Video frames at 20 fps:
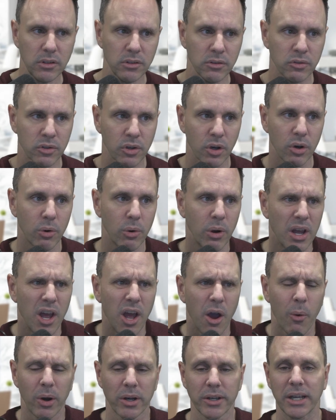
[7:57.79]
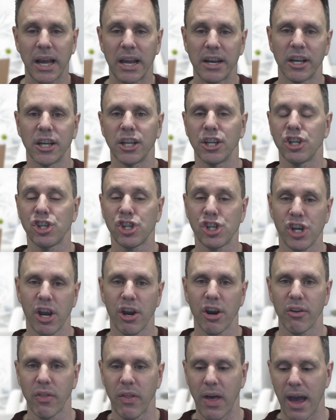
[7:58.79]
So I wanted to kind of
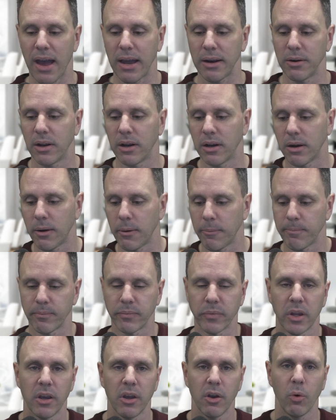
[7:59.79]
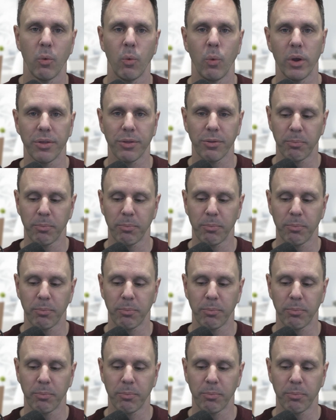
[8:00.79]
share that with